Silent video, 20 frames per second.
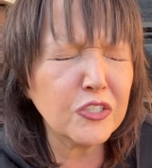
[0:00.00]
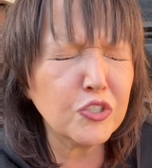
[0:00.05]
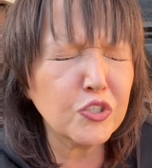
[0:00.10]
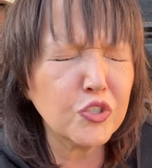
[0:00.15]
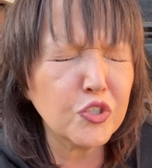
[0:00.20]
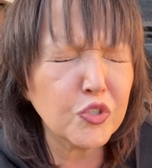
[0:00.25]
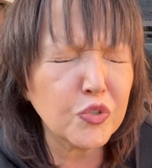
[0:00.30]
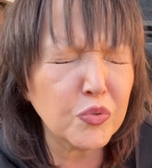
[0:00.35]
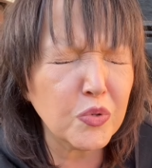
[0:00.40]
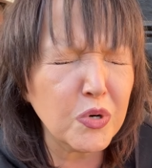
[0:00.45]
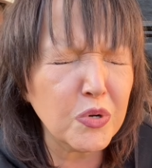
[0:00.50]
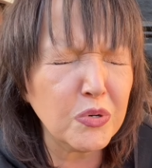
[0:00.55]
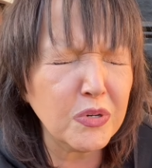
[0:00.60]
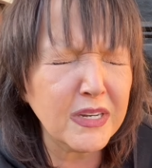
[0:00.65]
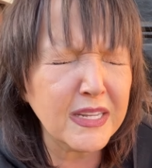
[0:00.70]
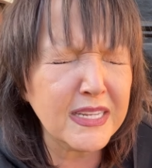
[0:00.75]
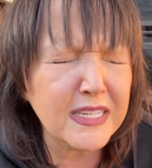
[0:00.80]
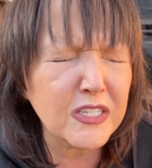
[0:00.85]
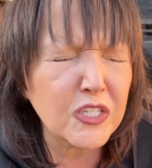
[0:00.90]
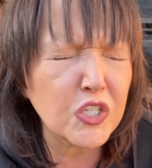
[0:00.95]

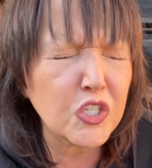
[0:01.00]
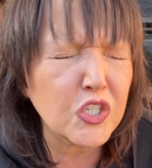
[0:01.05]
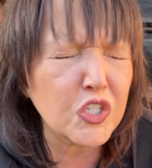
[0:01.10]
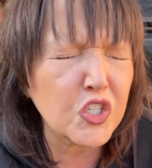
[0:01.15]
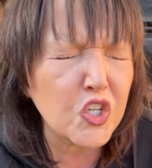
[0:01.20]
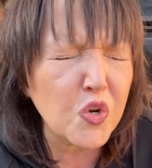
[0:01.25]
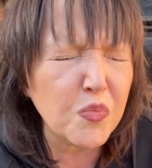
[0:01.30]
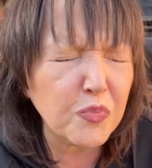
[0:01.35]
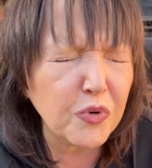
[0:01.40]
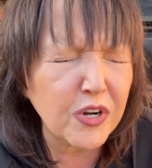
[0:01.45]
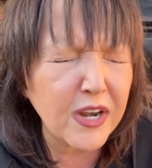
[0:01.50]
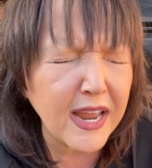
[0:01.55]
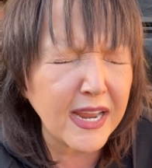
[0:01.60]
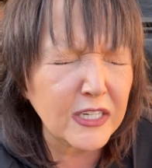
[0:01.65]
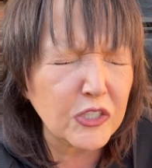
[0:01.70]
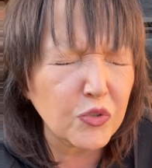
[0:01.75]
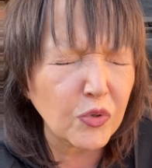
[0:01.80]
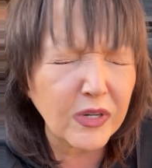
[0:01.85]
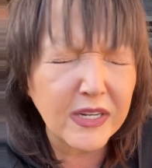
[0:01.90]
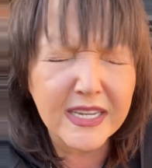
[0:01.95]
truly
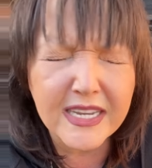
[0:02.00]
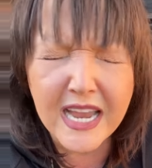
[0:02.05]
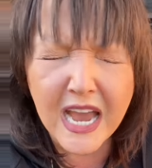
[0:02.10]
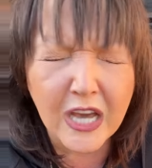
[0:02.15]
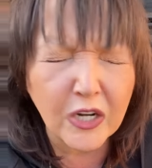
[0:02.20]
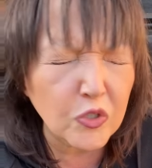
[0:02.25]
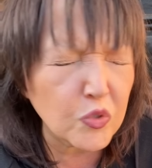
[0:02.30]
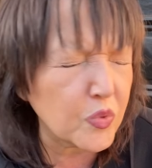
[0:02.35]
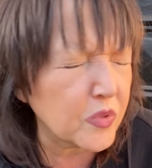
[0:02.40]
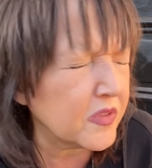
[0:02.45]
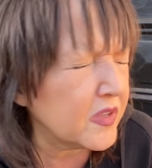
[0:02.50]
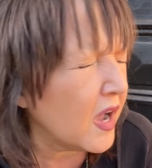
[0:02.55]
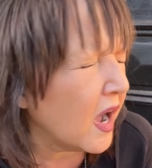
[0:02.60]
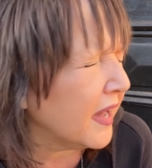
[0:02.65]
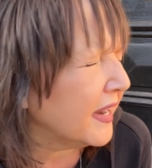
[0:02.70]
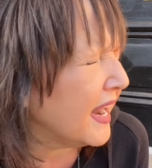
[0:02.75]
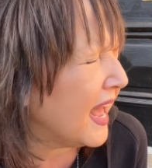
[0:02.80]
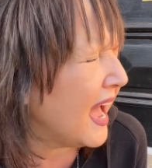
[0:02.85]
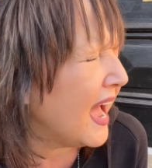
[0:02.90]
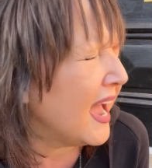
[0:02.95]
supernatural encounters with
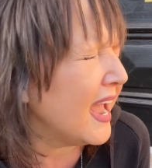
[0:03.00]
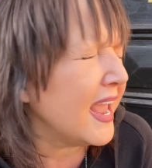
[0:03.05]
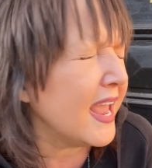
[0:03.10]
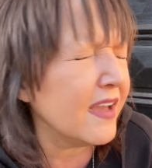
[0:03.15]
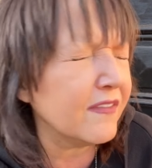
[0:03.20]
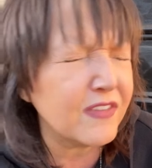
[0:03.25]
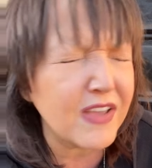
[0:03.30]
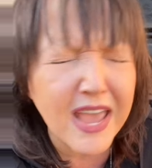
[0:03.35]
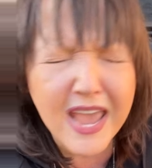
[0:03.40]
God I have